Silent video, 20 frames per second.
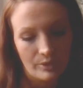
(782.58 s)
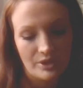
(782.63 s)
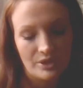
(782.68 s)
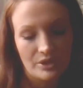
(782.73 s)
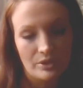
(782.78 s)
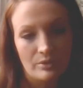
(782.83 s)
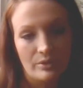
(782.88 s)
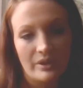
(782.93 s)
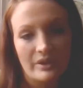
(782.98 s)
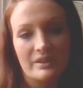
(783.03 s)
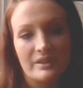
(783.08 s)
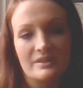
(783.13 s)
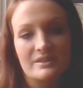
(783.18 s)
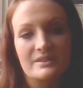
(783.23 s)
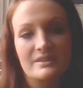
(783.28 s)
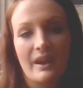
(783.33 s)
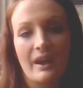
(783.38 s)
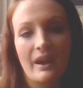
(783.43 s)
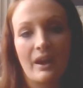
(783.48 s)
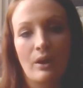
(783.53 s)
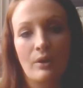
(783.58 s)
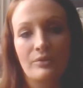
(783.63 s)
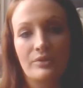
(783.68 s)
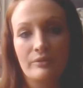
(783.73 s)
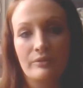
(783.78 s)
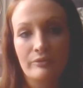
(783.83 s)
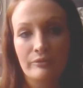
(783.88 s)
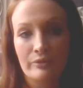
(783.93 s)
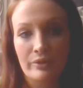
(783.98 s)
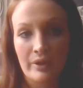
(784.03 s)
you. It gets out the
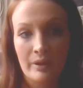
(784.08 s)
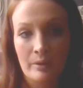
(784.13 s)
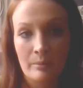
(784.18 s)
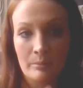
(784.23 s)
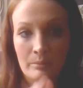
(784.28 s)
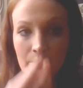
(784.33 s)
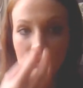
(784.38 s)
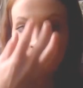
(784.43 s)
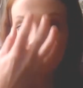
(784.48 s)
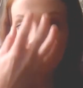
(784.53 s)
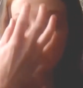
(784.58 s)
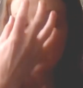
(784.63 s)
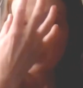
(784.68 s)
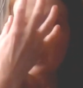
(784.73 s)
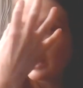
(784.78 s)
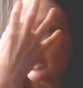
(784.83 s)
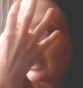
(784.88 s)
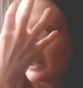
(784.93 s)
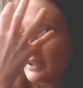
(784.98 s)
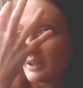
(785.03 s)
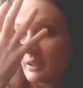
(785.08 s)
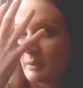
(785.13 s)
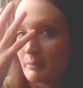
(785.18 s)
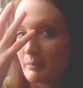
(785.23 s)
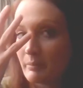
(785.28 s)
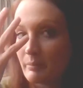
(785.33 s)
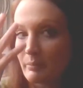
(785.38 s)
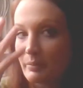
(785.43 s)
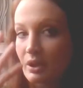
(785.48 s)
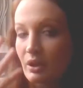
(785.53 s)
phlegm.
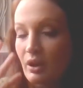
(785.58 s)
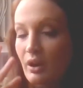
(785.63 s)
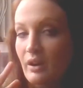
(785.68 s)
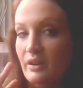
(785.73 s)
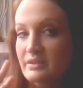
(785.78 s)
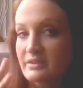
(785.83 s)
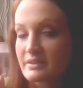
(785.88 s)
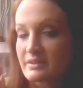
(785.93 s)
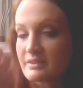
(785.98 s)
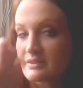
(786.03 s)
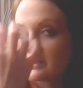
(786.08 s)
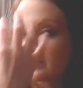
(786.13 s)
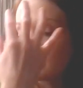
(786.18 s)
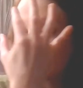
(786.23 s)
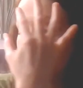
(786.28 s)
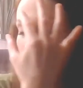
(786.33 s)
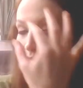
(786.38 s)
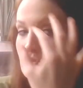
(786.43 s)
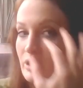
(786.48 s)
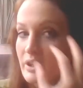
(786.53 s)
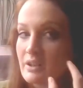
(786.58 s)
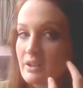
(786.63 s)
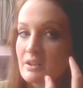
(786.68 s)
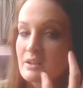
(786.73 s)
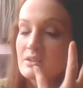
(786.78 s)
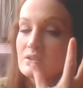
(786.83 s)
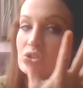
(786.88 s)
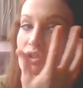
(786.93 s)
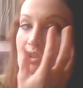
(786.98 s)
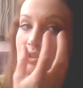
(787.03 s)
It causes the
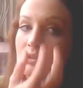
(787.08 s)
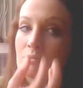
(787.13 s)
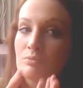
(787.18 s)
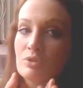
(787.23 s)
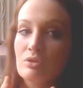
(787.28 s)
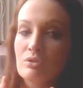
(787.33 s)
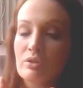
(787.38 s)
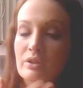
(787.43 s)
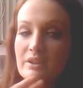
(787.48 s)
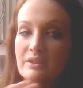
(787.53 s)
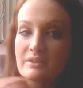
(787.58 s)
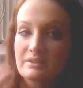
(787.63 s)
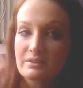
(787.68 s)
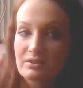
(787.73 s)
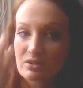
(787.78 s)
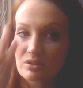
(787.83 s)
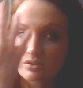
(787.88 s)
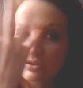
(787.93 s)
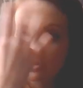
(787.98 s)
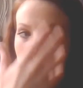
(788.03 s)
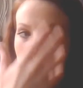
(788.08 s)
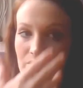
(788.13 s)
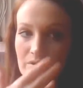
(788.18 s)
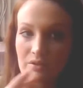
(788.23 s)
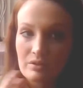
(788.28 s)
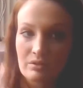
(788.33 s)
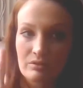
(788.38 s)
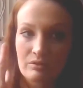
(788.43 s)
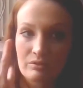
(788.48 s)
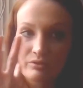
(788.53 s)
drainage and the mucus to sort
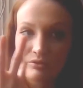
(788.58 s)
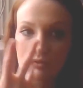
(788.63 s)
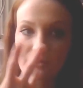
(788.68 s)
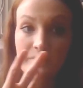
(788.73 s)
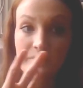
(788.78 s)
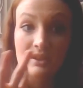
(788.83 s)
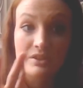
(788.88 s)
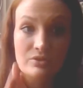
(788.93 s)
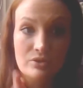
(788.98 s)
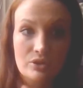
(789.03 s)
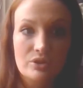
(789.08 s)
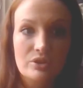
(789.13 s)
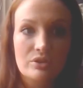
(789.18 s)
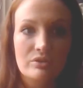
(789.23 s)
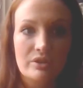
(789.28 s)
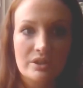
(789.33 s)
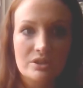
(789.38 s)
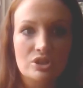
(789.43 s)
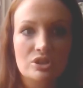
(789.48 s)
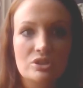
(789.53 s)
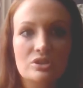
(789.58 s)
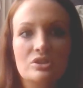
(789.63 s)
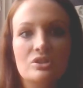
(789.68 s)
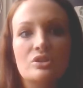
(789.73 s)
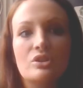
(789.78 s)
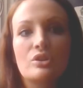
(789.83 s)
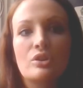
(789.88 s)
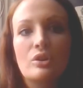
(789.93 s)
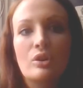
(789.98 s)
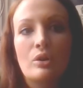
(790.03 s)
of the circulation to
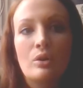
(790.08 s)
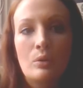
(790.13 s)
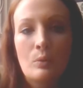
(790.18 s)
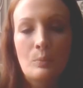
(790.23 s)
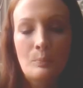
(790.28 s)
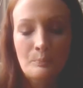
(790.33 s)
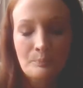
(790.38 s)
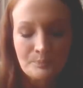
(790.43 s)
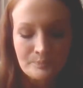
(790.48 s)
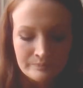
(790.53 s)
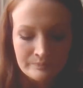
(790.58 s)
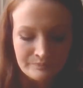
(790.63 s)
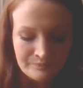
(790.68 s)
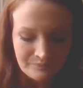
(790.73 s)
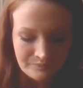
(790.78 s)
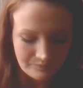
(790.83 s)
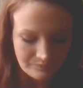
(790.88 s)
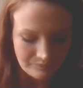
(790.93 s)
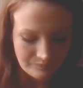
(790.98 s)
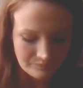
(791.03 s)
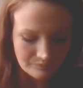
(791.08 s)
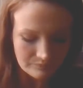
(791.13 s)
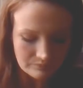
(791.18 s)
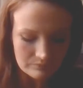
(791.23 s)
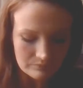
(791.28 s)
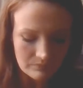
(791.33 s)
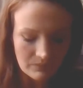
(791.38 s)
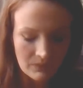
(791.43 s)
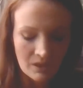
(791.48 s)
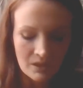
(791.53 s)
go.
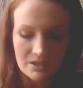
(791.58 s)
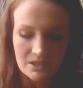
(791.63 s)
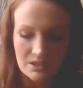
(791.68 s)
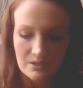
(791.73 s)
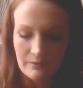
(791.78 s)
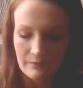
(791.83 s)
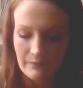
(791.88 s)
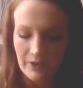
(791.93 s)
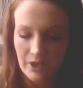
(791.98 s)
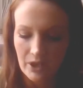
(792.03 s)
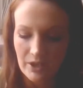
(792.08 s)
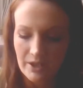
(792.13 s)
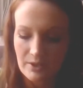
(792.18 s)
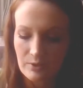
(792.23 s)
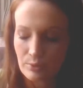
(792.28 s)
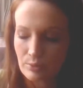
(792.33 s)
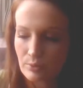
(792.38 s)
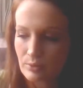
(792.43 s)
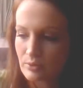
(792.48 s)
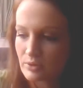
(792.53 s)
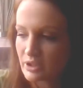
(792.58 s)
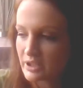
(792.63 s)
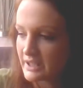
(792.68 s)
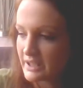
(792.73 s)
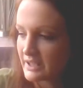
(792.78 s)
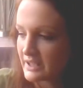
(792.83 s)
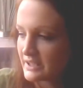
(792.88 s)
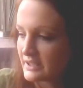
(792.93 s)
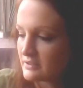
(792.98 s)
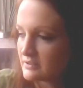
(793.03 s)
It's a very
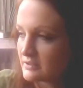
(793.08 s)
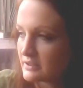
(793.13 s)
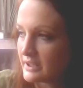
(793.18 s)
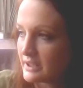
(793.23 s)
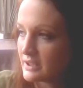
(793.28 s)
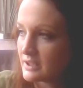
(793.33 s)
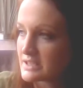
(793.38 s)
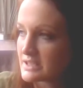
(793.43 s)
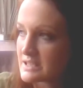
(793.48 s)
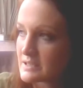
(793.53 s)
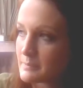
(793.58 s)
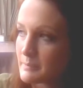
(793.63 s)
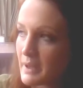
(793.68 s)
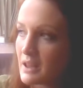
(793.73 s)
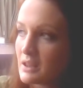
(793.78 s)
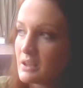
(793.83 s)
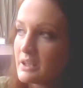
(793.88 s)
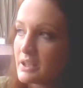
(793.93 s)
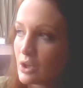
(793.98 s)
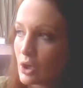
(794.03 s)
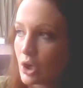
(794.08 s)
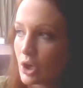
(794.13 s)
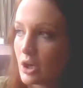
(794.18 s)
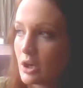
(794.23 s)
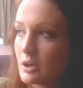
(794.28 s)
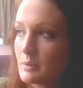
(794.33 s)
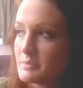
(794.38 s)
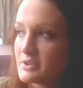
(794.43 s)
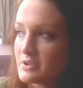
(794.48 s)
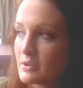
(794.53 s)
cooling, healing, smelling
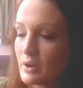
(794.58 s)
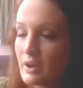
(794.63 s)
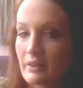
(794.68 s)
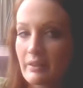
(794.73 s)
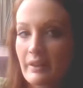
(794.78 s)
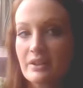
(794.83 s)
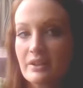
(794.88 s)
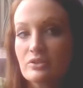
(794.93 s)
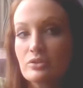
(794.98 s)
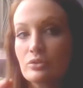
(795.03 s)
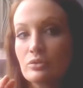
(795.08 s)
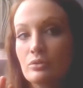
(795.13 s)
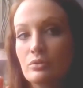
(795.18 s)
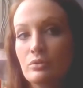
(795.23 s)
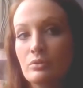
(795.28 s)
herb. So I like to